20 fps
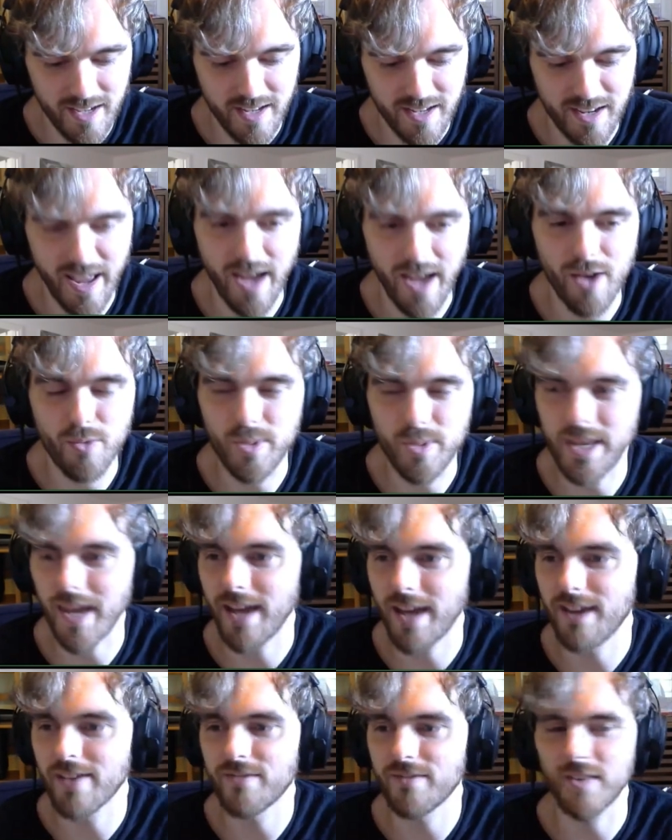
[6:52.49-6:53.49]
now we
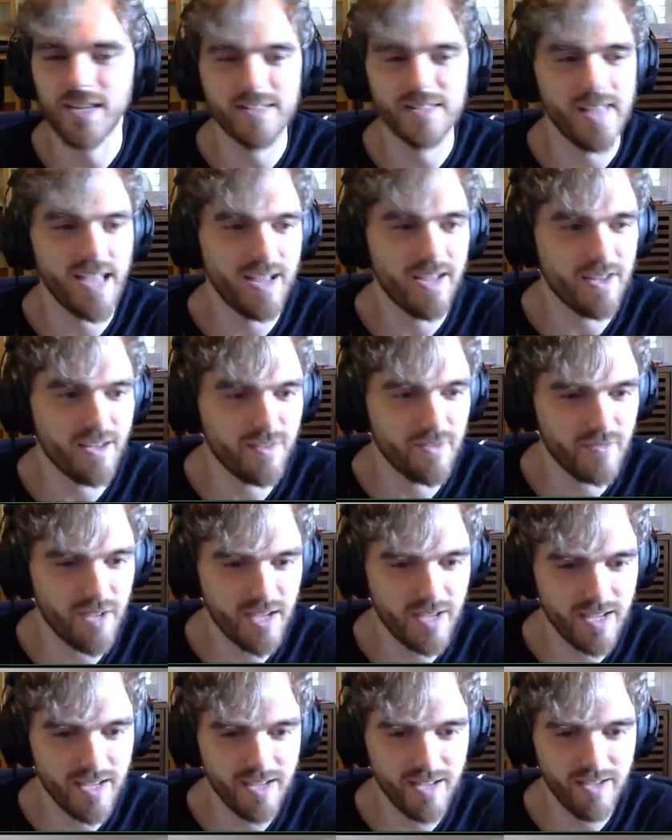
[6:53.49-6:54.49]
have a lot
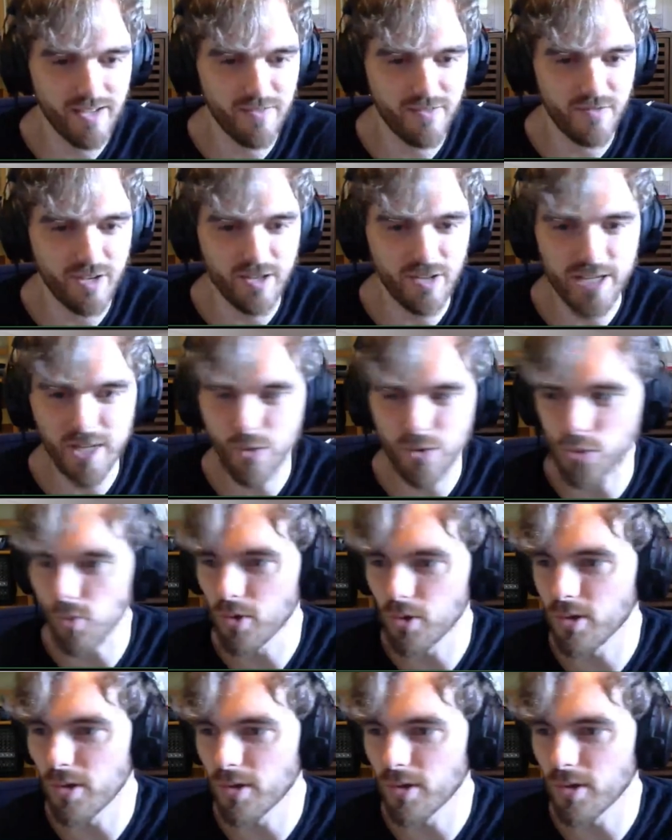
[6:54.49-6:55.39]
of very cool,